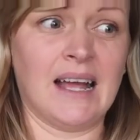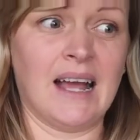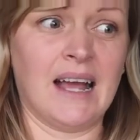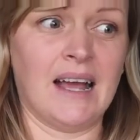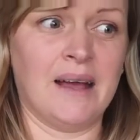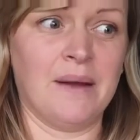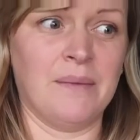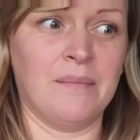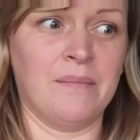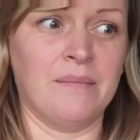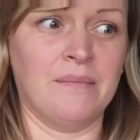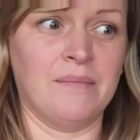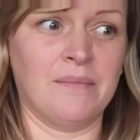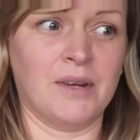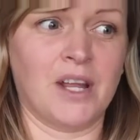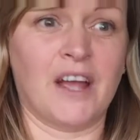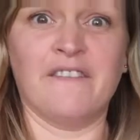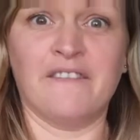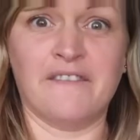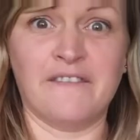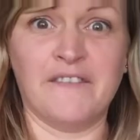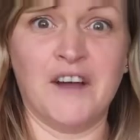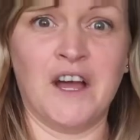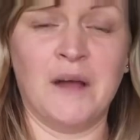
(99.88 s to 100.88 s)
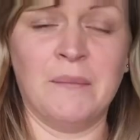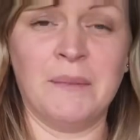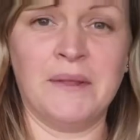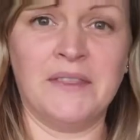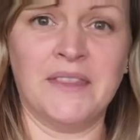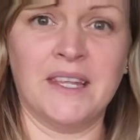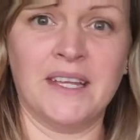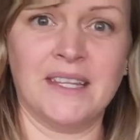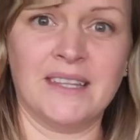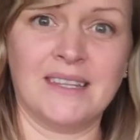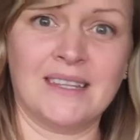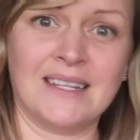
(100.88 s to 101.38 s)

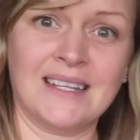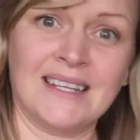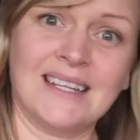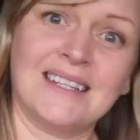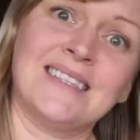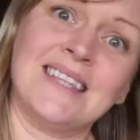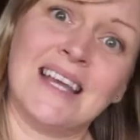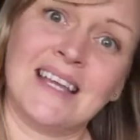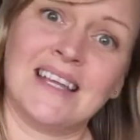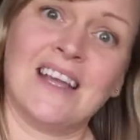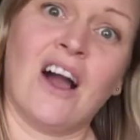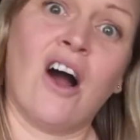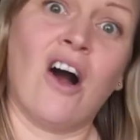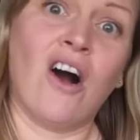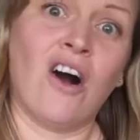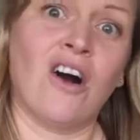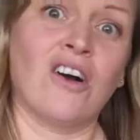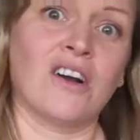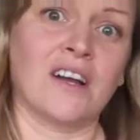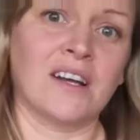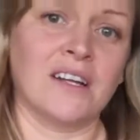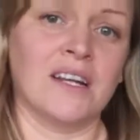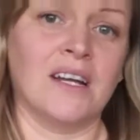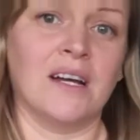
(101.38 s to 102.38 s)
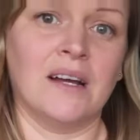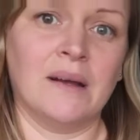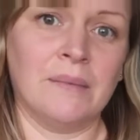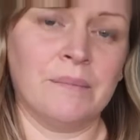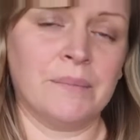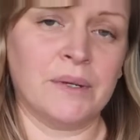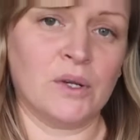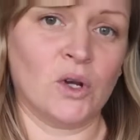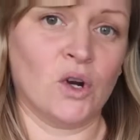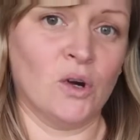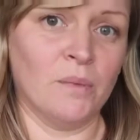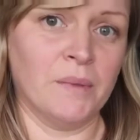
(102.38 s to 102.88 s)
confirming that they are gonna
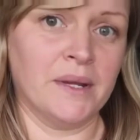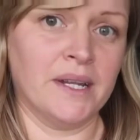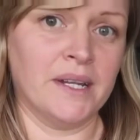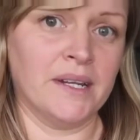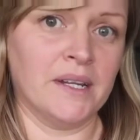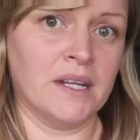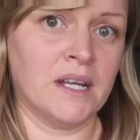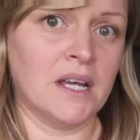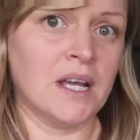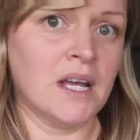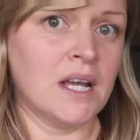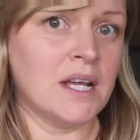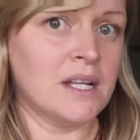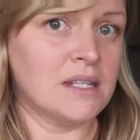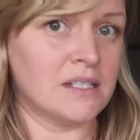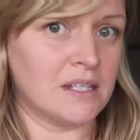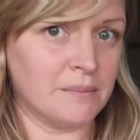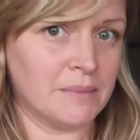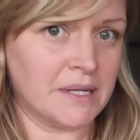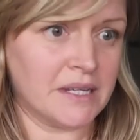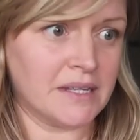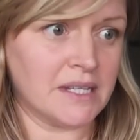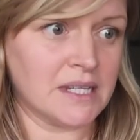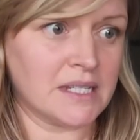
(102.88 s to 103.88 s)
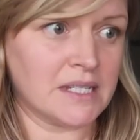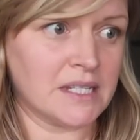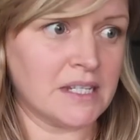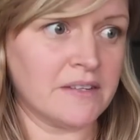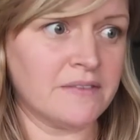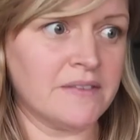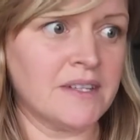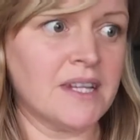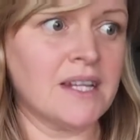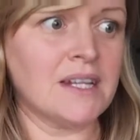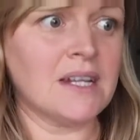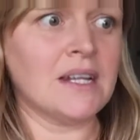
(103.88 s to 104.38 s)
be coming to me this
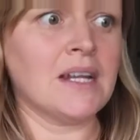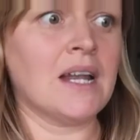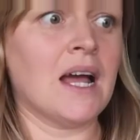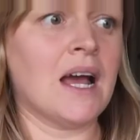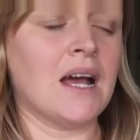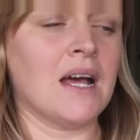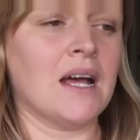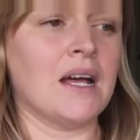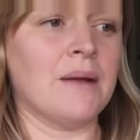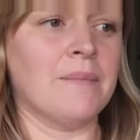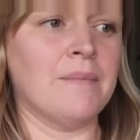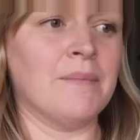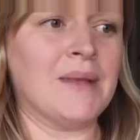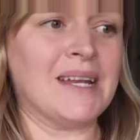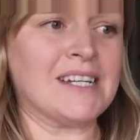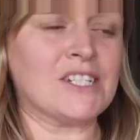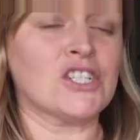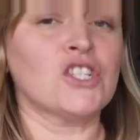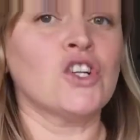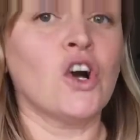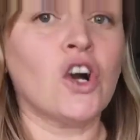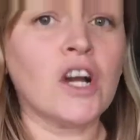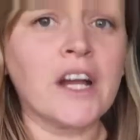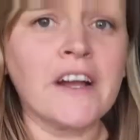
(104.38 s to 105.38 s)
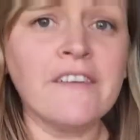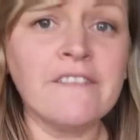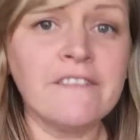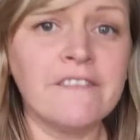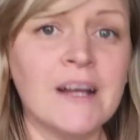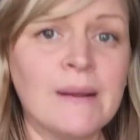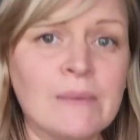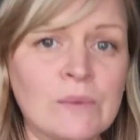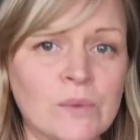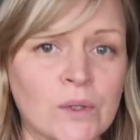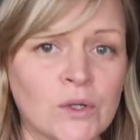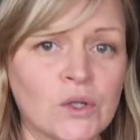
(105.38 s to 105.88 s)
evening. It's not
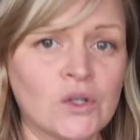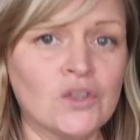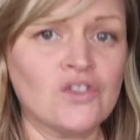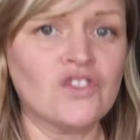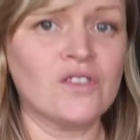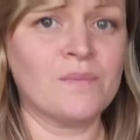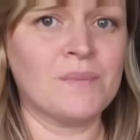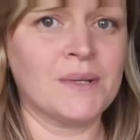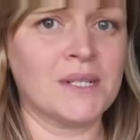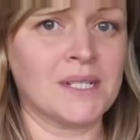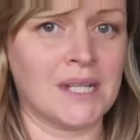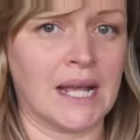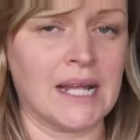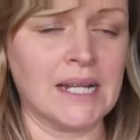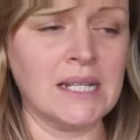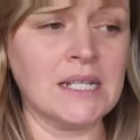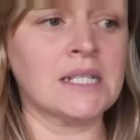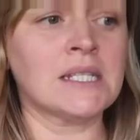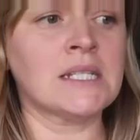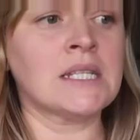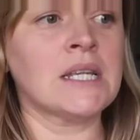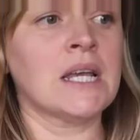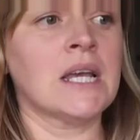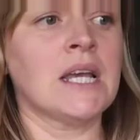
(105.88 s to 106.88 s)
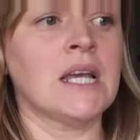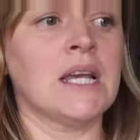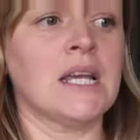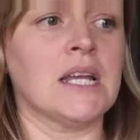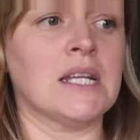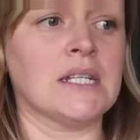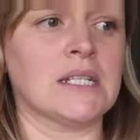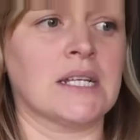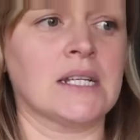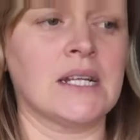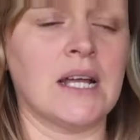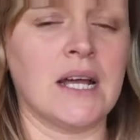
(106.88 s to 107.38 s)
confirmed 100%,
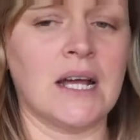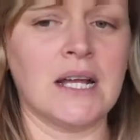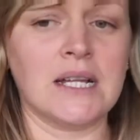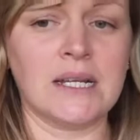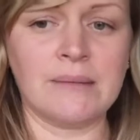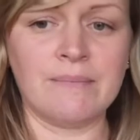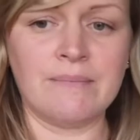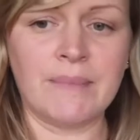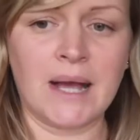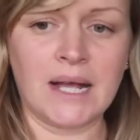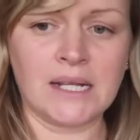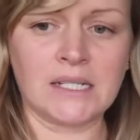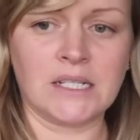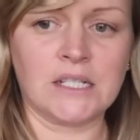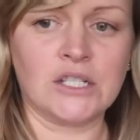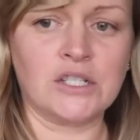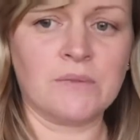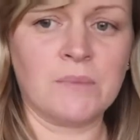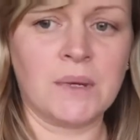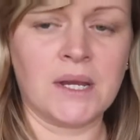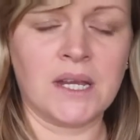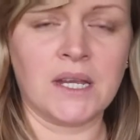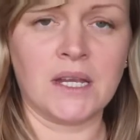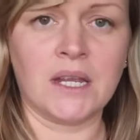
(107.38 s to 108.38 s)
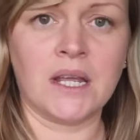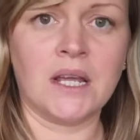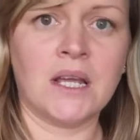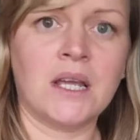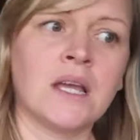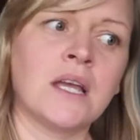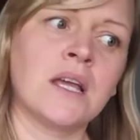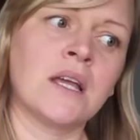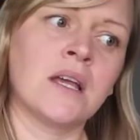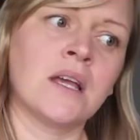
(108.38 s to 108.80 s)
he's gonna message me.